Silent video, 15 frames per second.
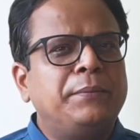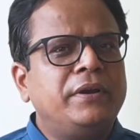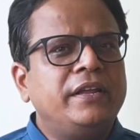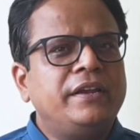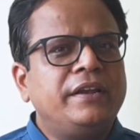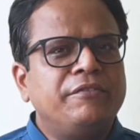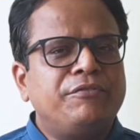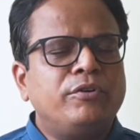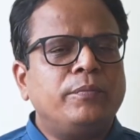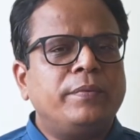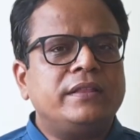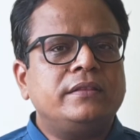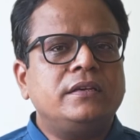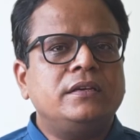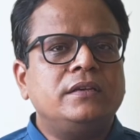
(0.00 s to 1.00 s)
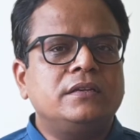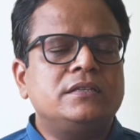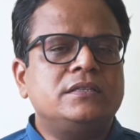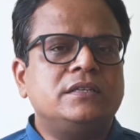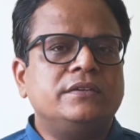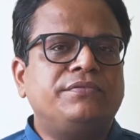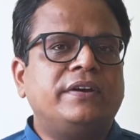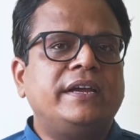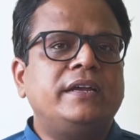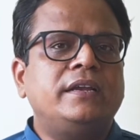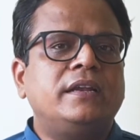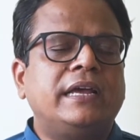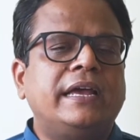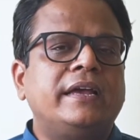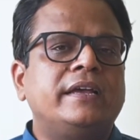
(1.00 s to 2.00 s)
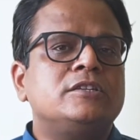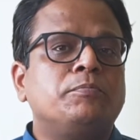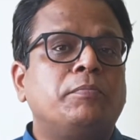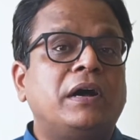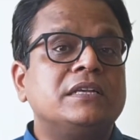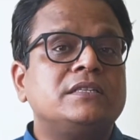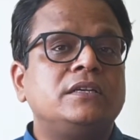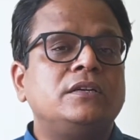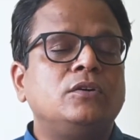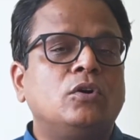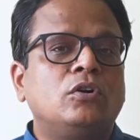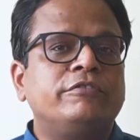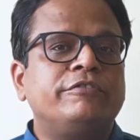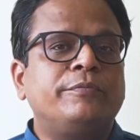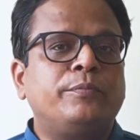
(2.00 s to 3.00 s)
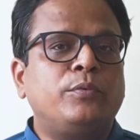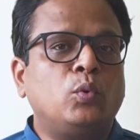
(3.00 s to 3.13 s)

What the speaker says: Nephropathy is defined as passing of